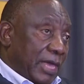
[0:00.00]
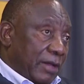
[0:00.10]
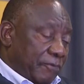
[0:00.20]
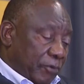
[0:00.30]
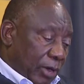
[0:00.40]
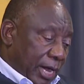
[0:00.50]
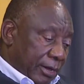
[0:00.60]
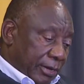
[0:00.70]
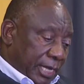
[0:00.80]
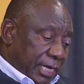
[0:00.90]
We have
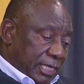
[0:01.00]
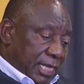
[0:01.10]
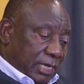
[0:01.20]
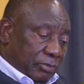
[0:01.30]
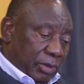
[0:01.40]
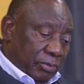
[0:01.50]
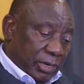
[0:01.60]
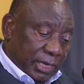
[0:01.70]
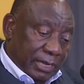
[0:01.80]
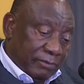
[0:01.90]
therefore agreed that
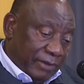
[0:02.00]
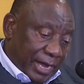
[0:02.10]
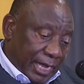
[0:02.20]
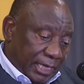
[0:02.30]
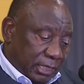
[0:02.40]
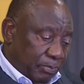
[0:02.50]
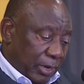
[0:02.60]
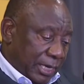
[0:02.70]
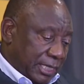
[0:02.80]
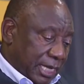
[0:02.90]
we
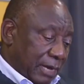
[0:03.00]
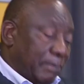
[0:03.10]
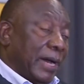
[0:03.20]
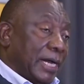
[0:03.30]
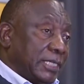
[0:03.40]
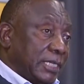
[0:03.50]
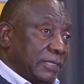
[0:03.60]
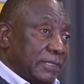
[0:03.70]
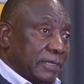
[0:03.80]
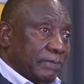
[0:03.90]
invite political
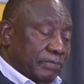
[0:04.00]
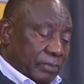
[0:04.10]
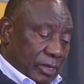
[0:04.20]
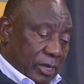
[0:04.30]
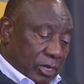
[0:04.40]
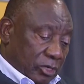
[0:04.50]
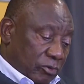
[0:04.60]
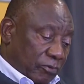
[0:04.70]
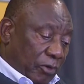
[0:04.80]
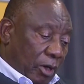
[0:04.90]
parties
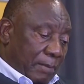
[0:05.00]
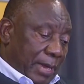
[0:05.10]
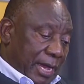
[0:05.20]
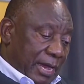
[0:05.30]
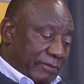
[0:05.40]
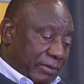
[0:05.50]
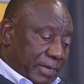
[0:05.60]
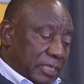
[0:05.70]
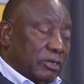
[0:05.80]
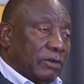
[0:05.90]
to form a
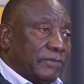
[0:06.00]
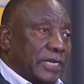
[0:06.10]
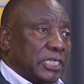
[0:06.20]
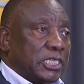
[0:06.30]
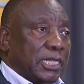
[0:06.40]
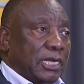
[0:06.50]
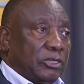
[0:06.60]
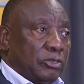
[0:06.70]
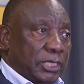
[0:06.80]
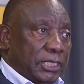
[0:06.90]
government of
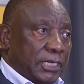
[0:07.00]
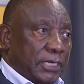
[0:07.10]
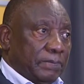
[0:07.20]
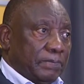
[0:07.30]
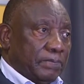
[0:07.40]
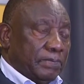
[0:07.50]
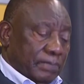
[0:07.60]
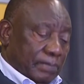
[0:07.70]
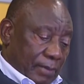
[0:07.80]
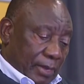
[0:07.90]
national unity
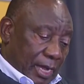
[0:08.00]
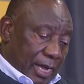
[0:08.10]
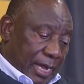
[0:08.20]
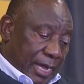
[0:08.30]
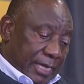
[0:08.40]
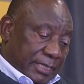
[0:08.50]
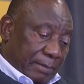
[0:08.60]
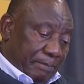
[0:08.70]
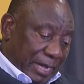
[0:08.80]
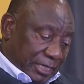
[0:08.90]

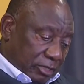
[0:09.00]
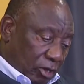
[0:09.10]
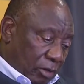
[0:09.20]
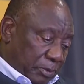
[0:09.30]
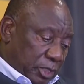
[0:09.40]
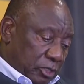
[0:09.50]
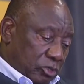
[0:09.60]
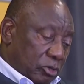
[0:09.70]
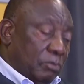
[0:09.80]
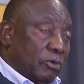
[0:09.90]
as the best
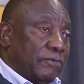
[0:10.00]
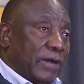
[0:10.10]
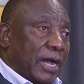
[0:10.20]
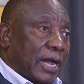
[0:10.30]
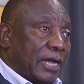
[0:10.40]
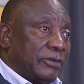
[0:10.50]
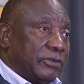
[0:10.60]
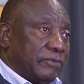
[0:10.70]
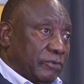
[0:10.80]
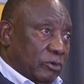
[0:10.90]
option to move
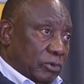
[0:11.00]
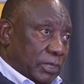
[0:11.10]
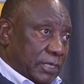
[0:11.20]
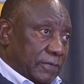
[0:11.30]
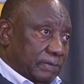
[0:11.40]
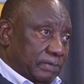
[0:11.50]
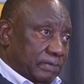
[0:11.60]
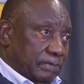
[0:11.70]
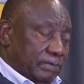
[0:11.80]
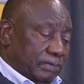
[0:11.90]
our country forward.